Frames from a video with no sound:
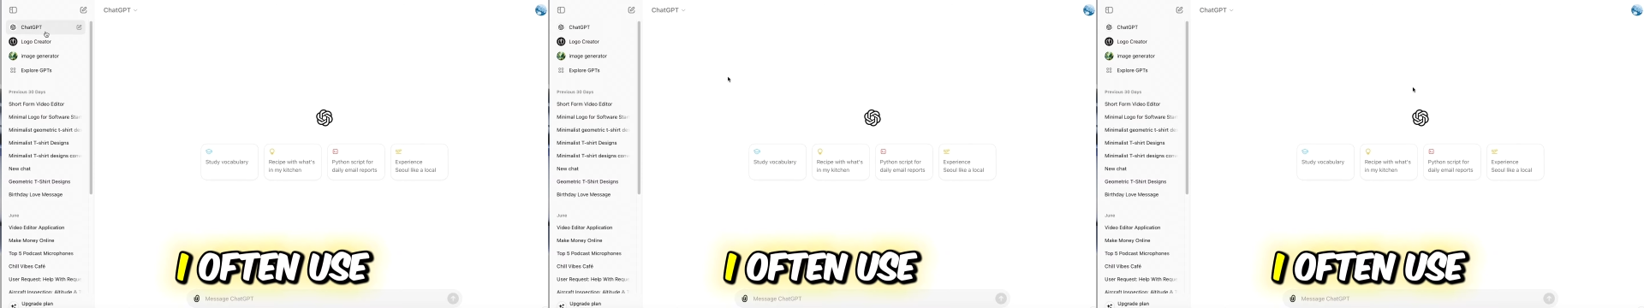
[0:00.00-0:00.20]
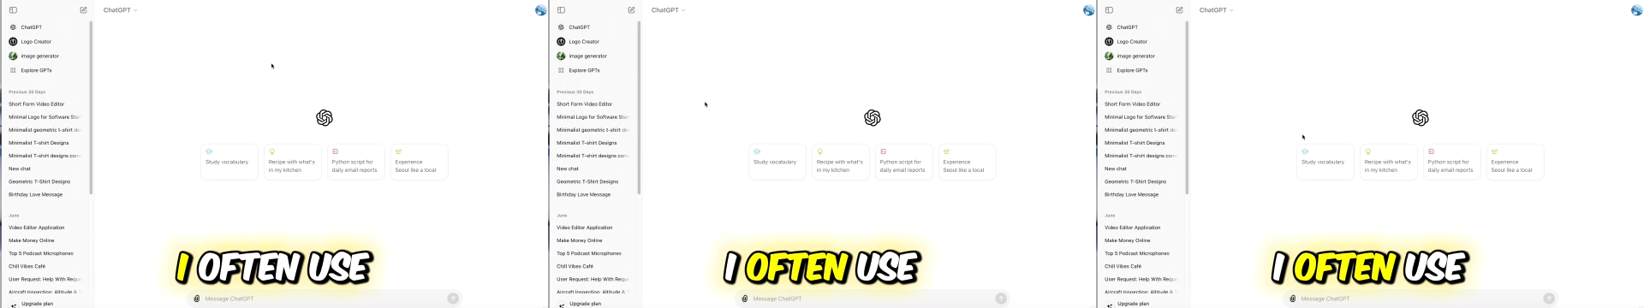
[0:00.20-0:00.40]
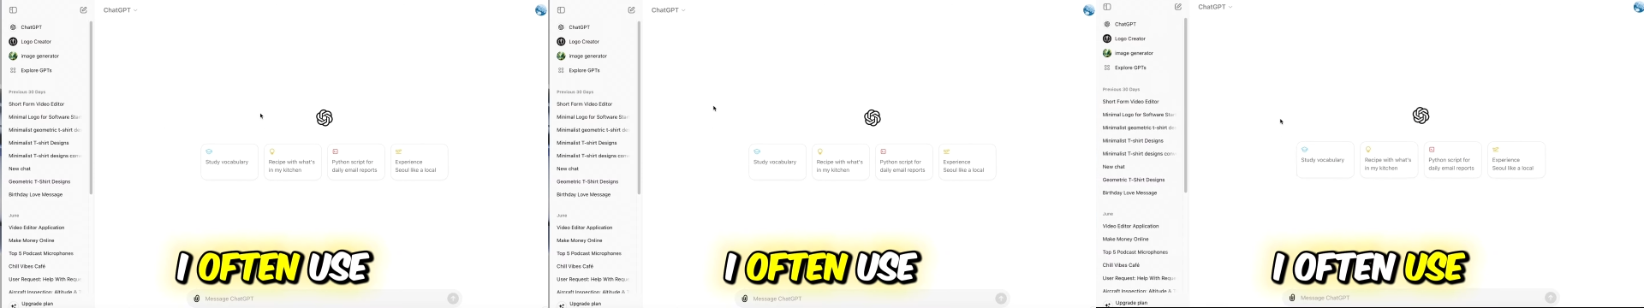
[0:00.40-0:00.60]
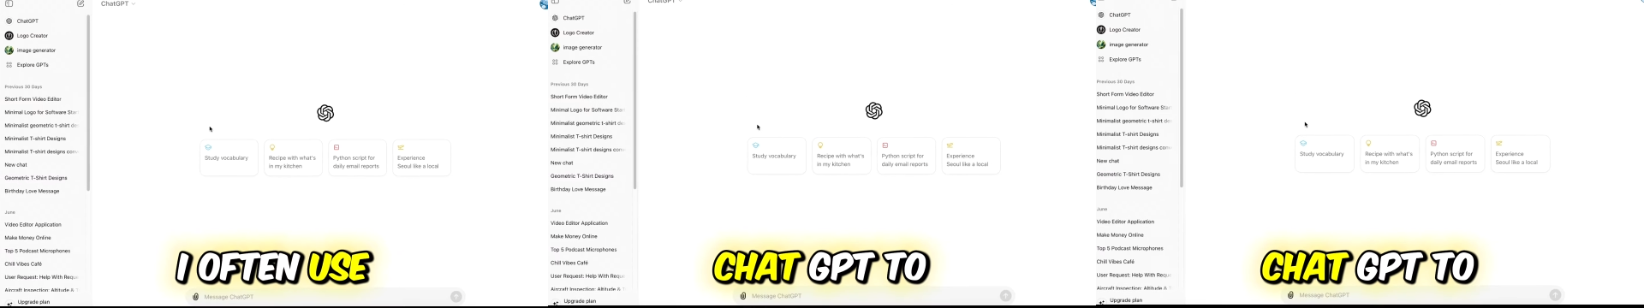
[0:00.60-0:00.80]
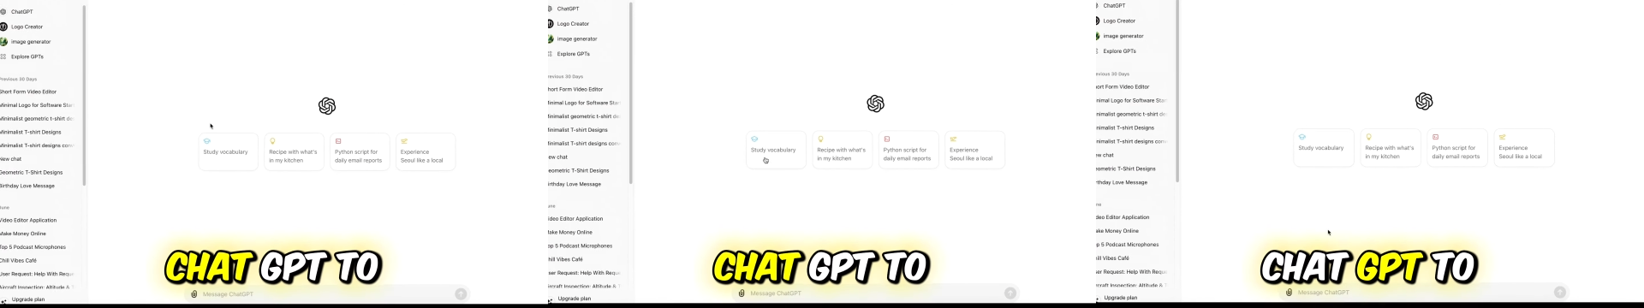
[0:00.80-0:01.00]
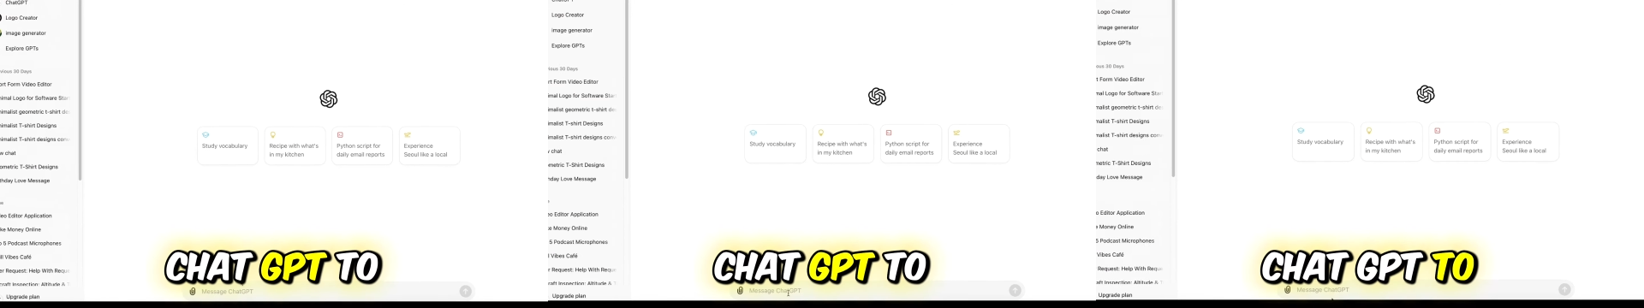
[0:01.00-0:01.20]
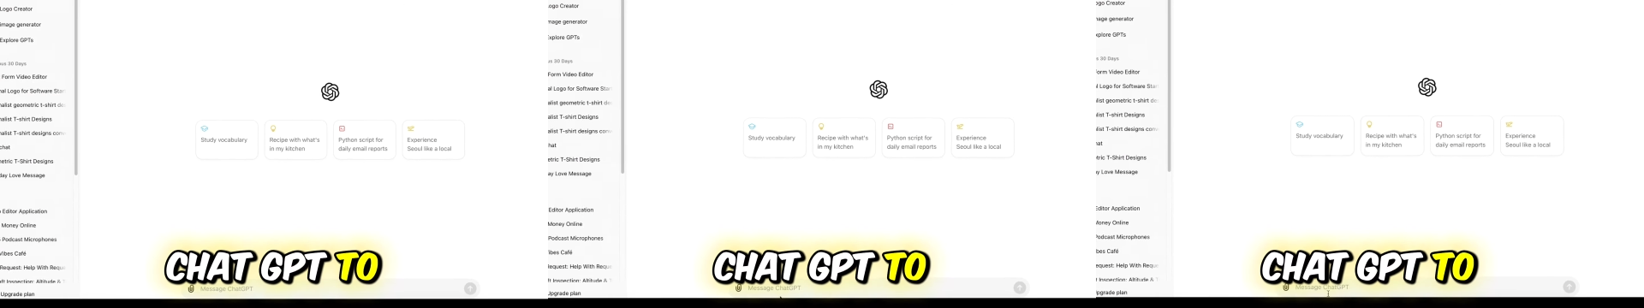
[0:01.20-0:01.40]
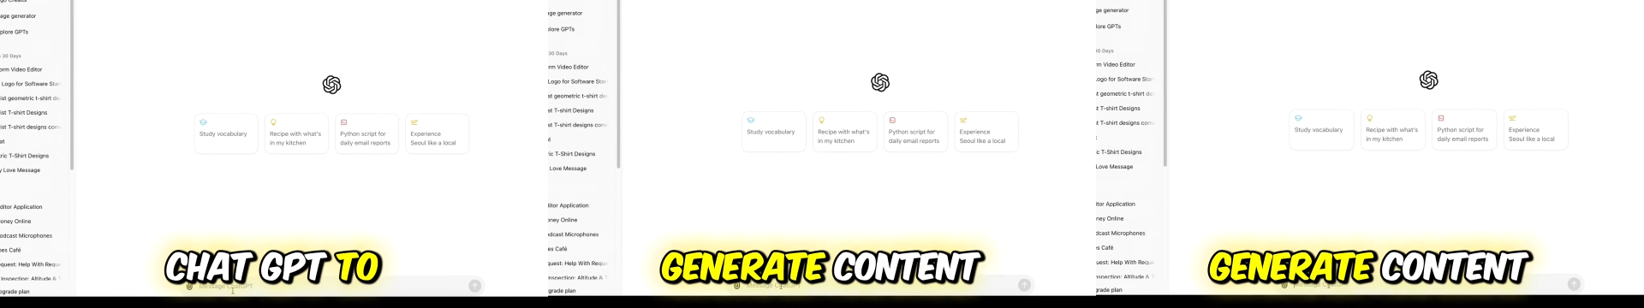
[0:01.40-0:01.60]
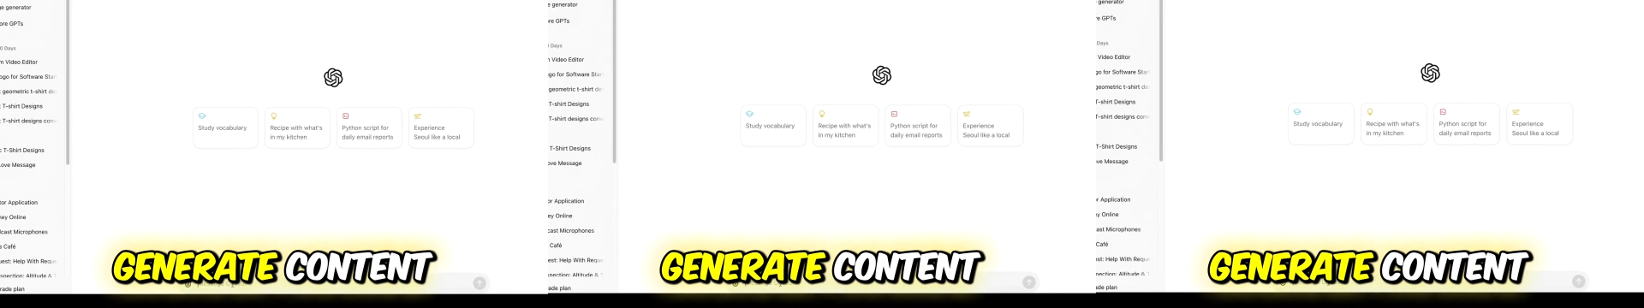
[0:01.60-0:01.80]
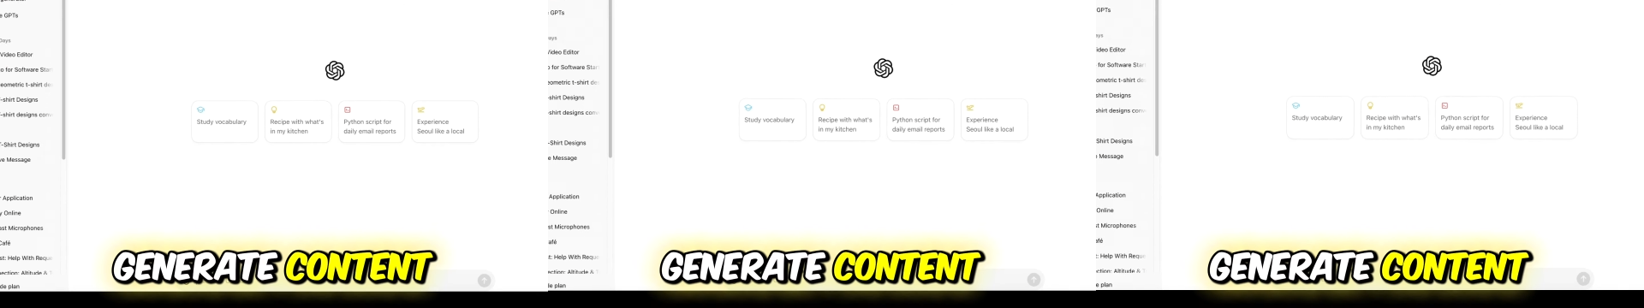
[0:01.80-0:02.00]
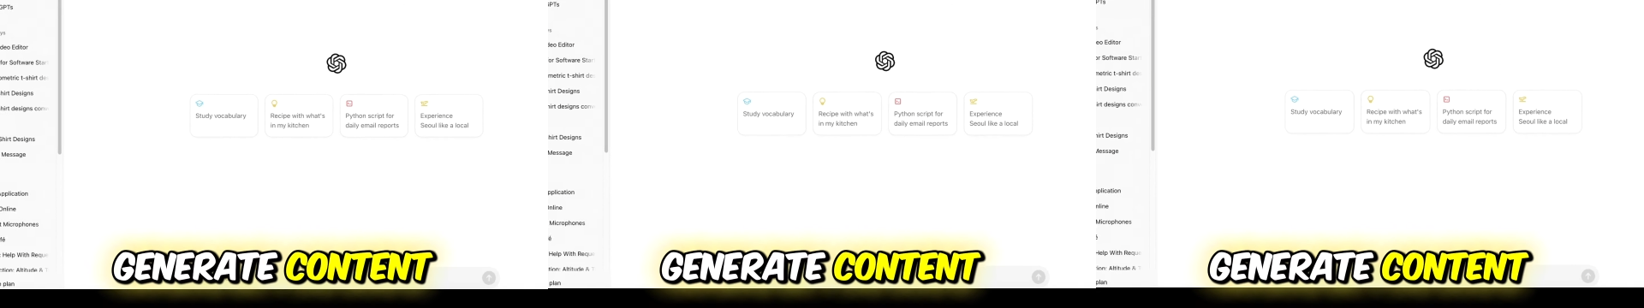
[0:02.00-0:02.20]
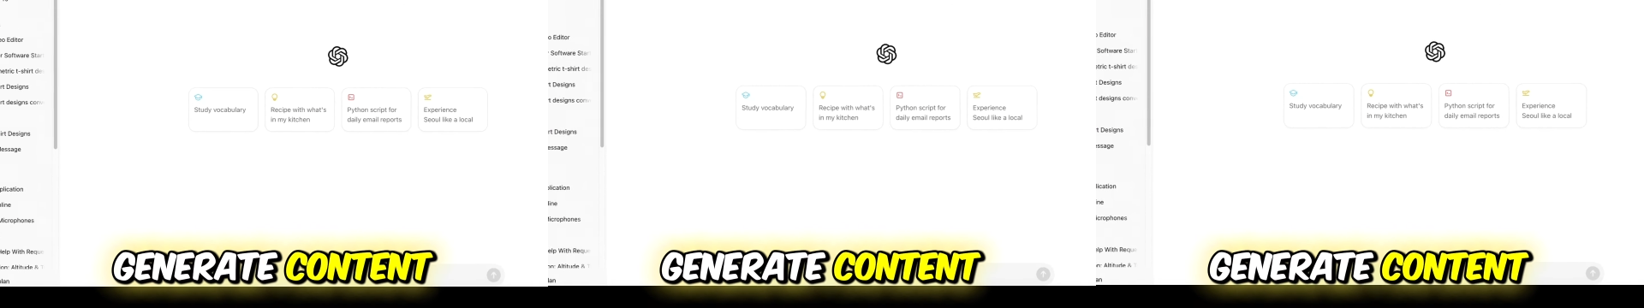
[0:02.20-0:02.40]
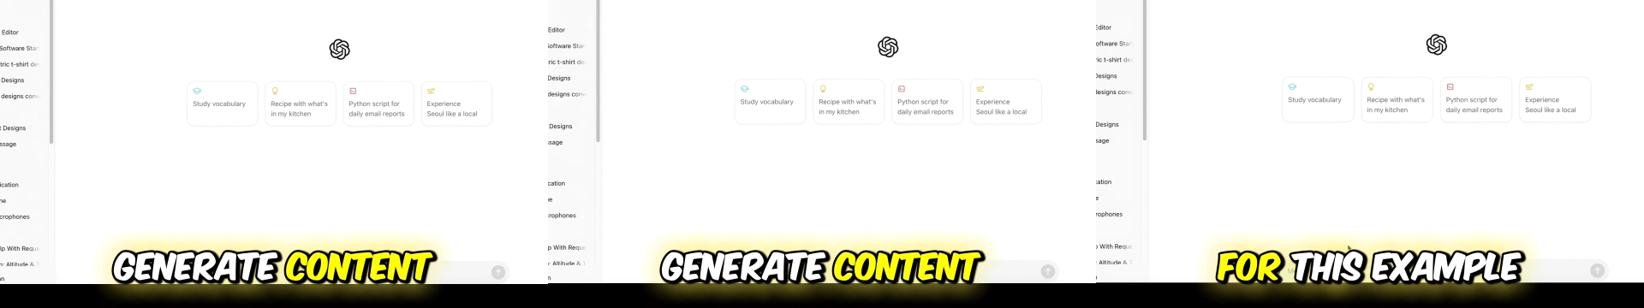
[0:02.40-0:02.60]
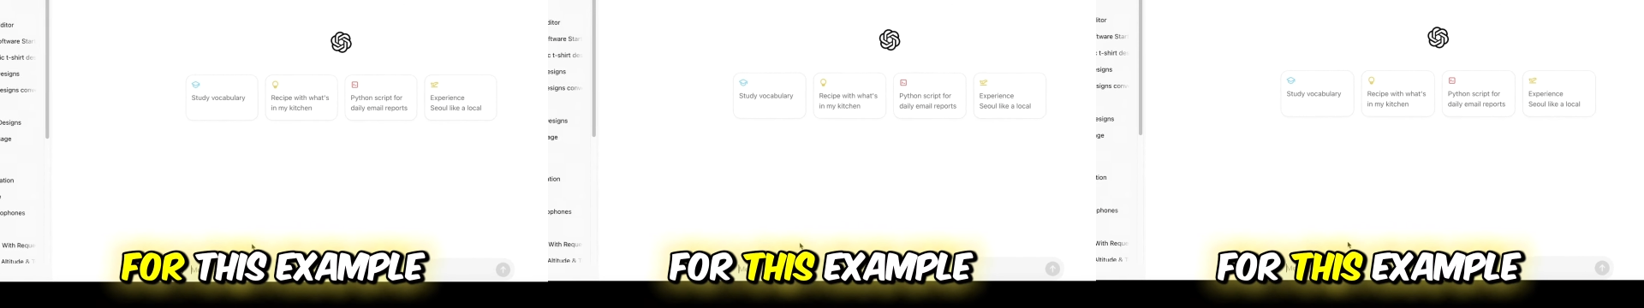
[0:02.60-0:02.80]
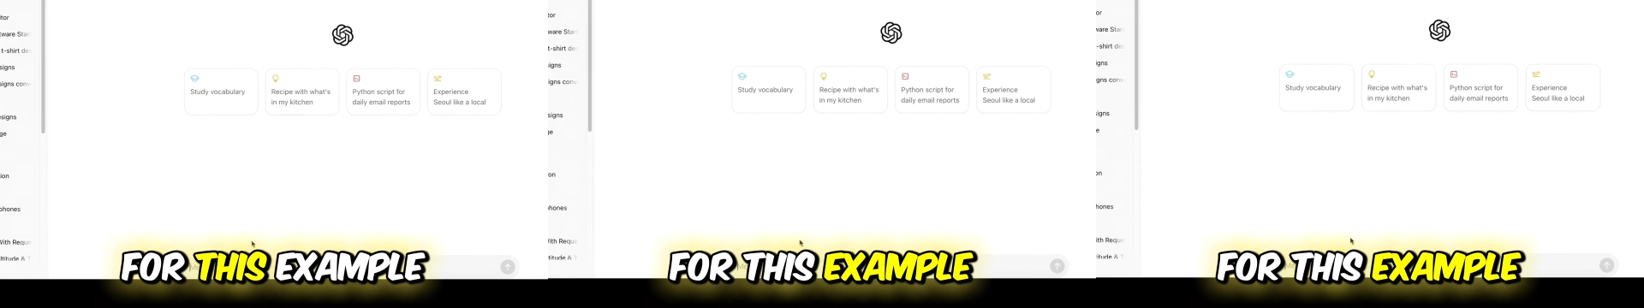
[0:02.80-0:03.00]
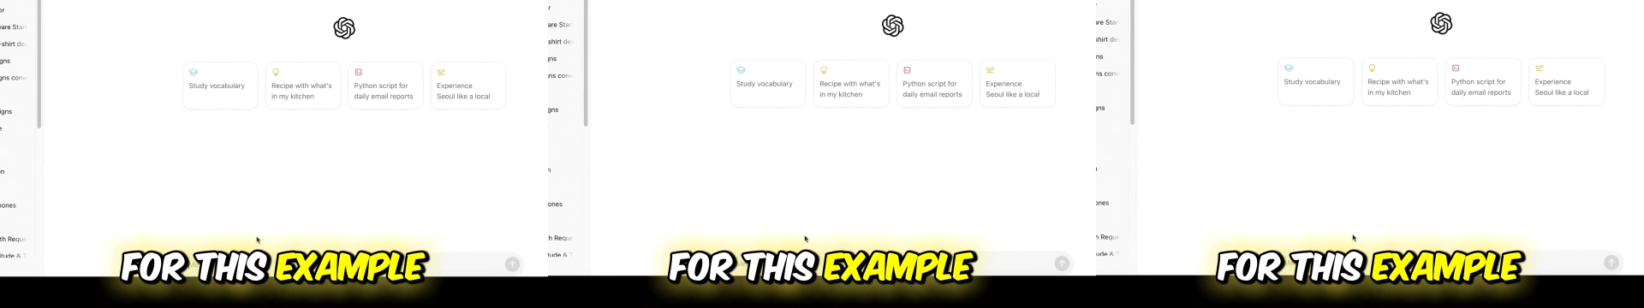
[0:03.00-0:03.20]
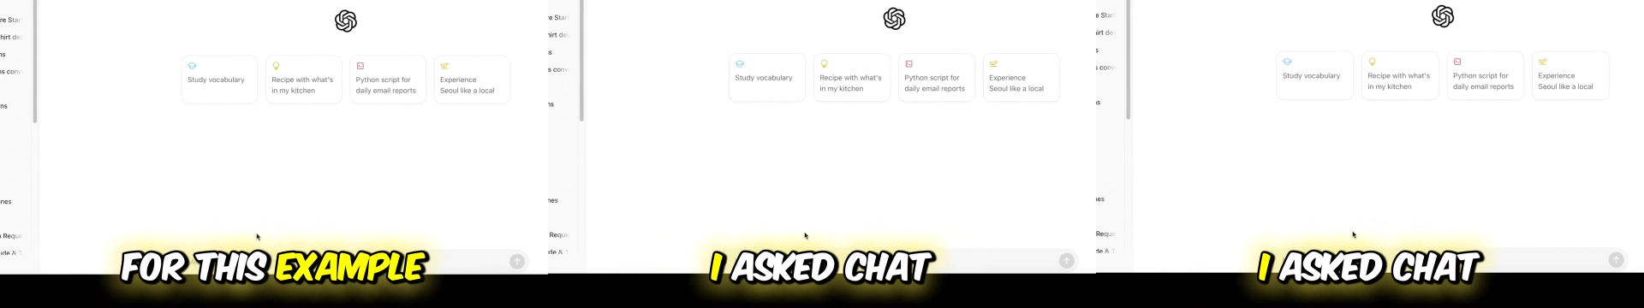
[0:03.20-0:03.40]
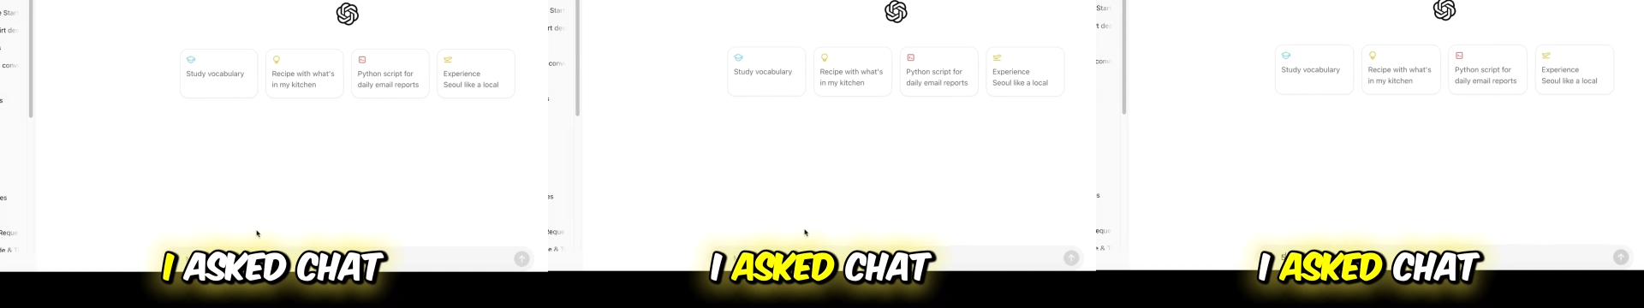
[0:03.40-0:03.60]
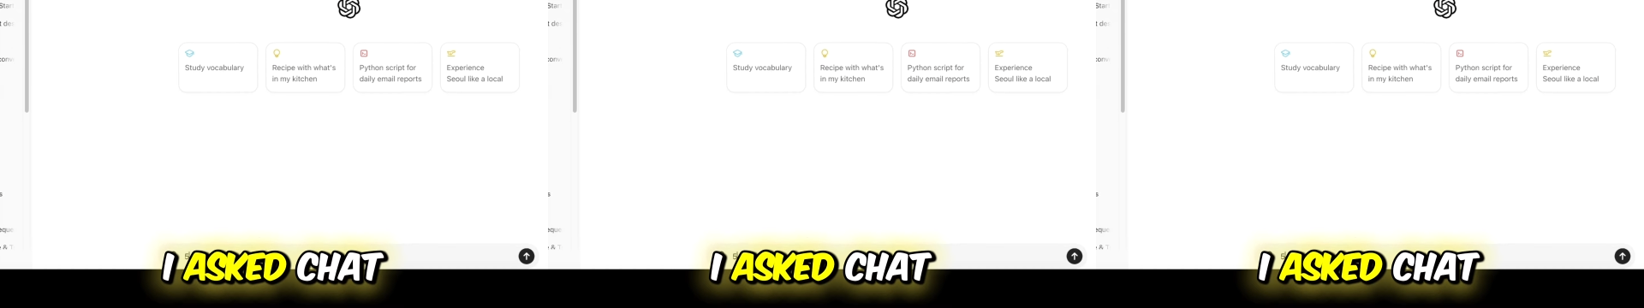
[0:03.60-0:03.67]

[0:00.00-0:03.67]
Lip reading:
No face is visible, so there are no lips to read.